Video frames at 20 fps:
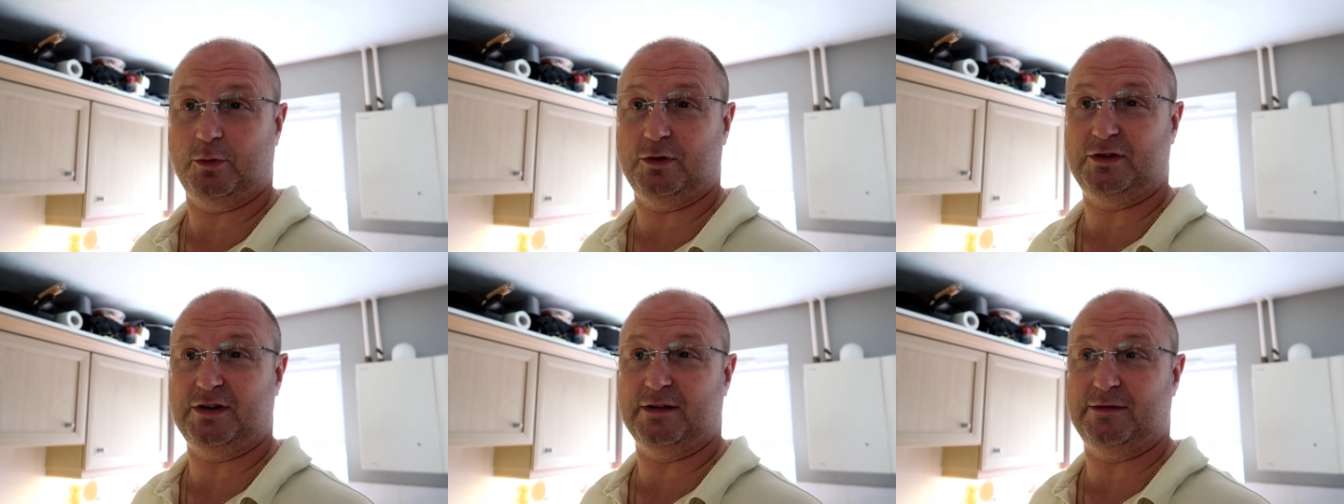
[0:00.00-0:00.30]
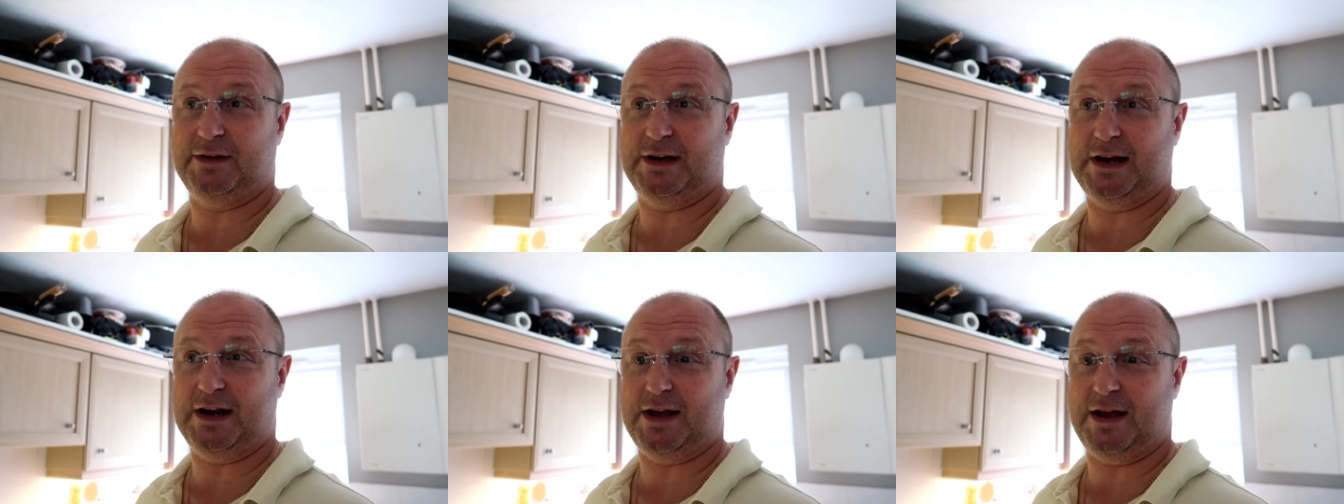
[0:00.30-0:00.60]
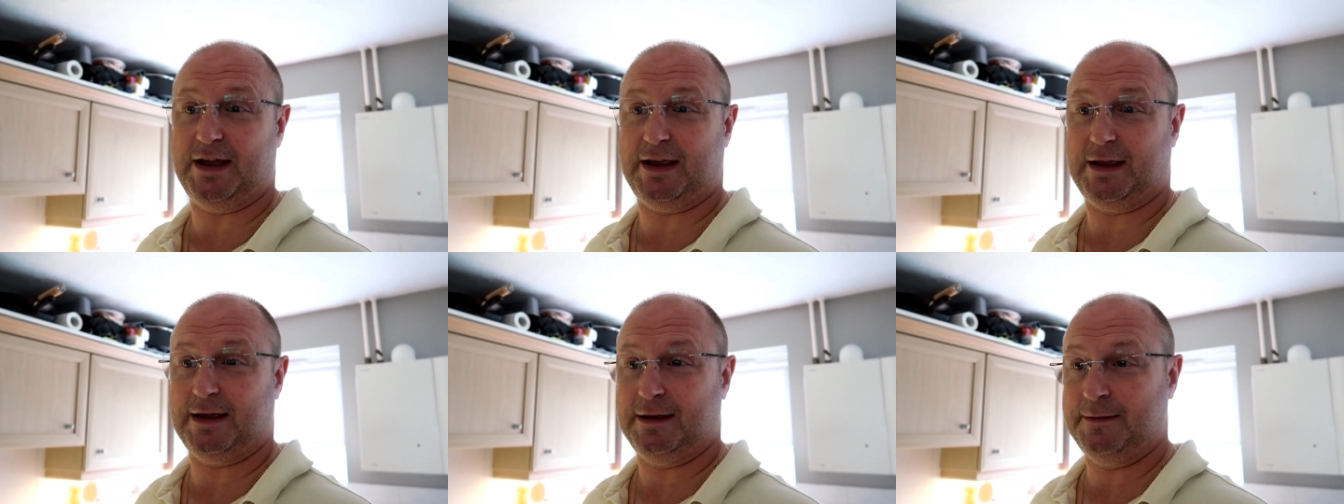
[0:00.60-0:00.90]
whichever you
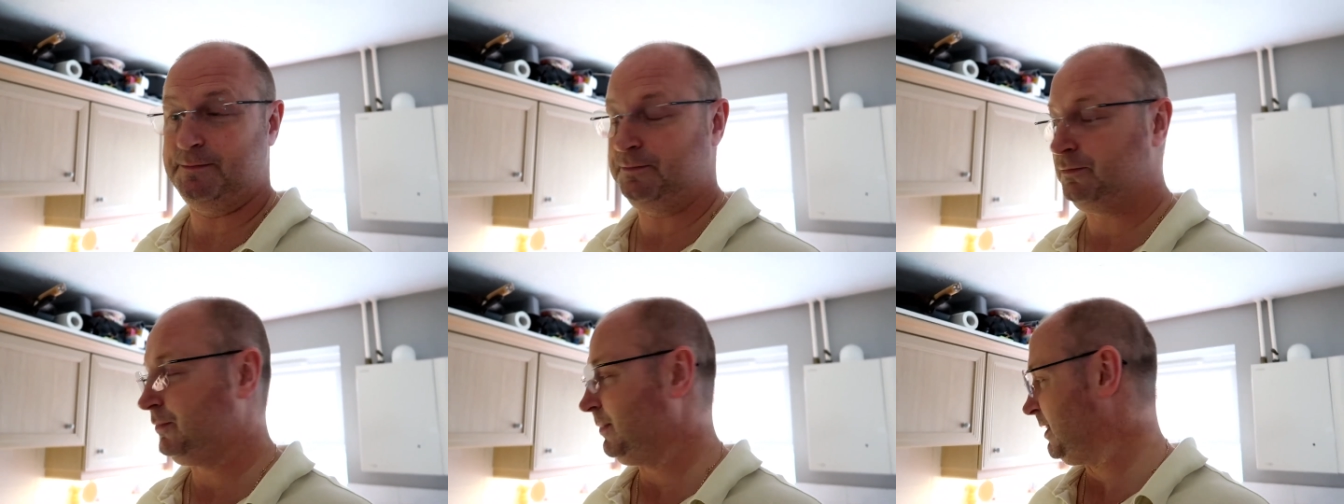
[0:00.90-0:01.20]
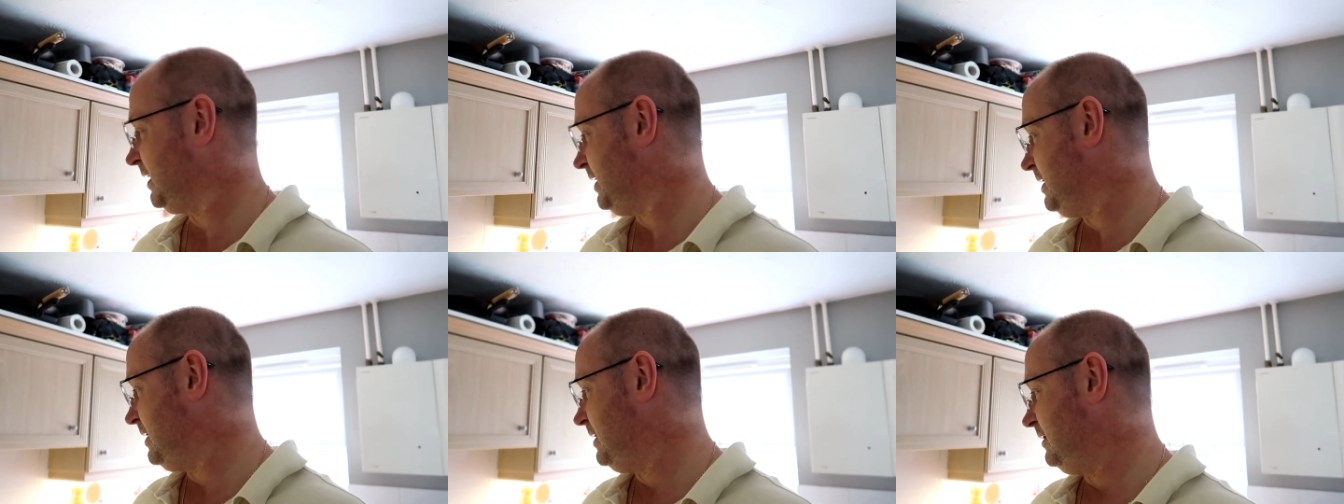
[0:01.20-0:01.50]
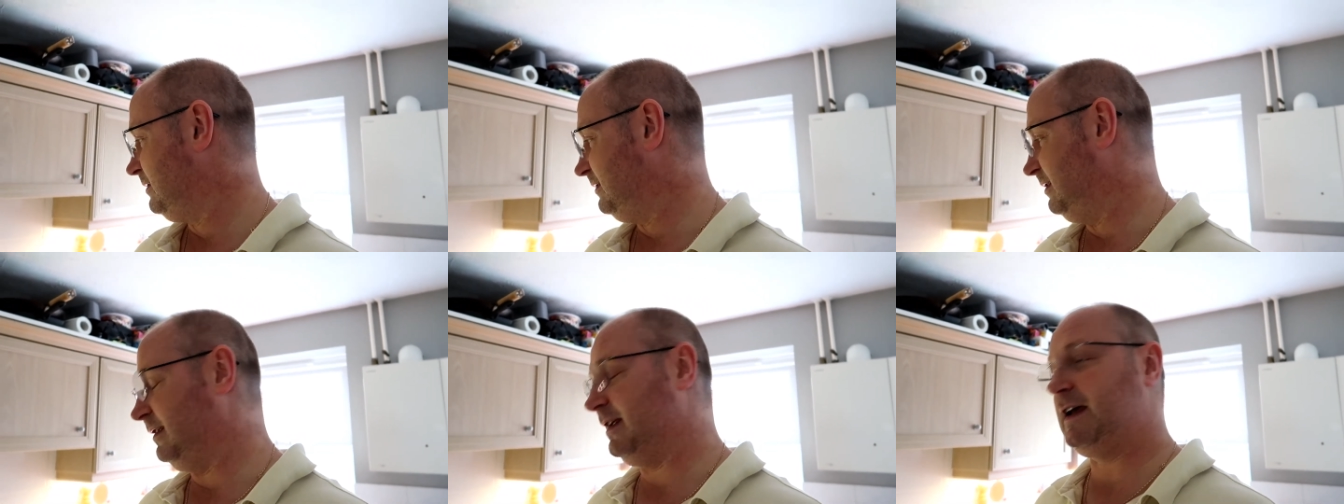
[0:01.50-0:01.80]
like
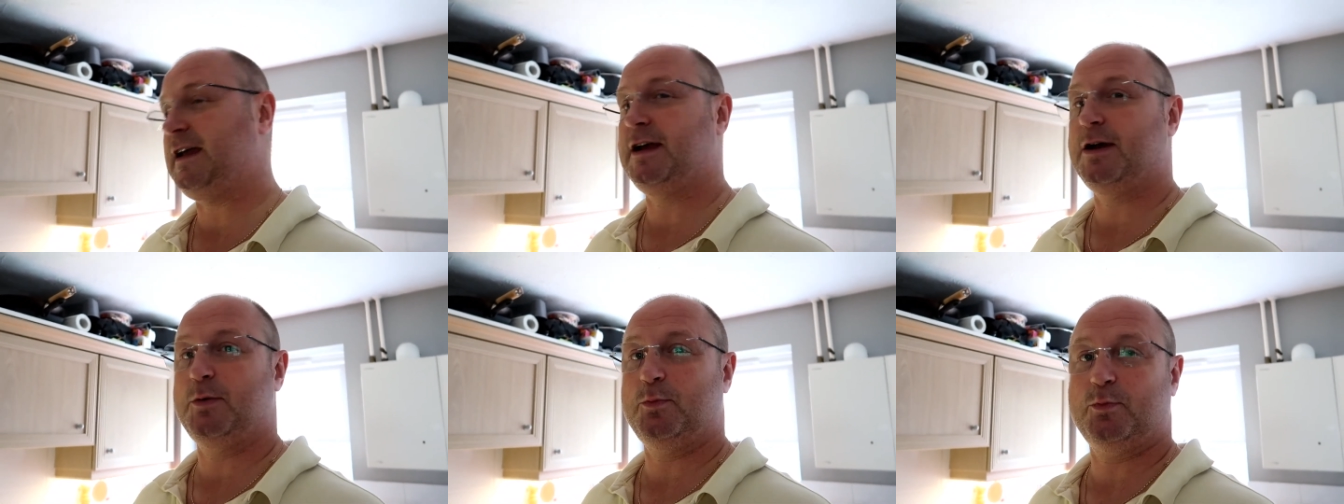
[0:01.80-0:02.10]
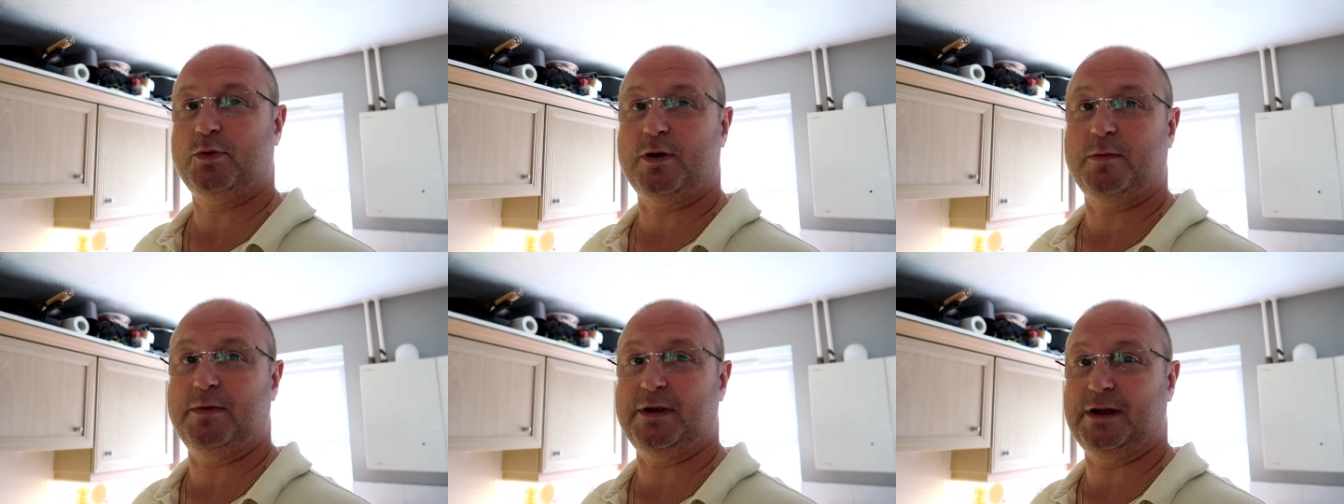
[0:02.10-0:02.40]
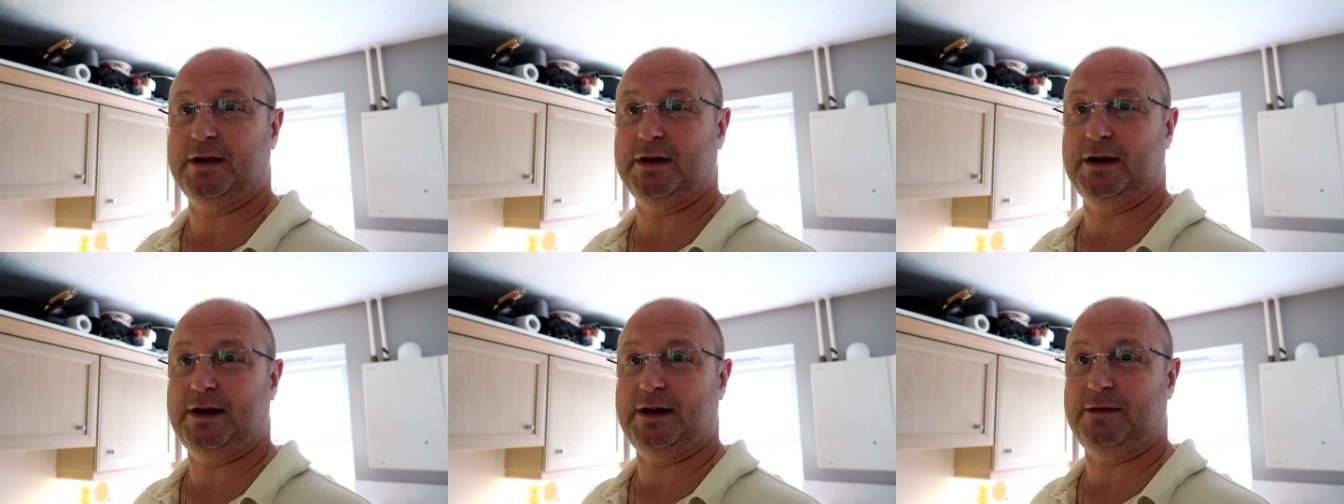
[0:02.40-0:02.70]
today I'm probably
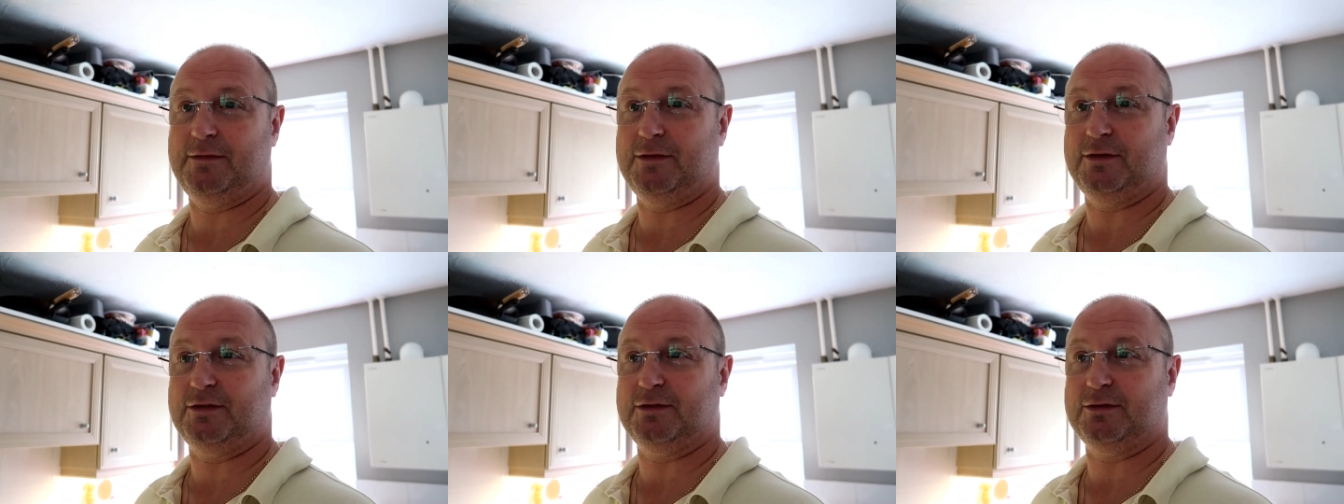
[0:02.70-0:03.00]
going to leave the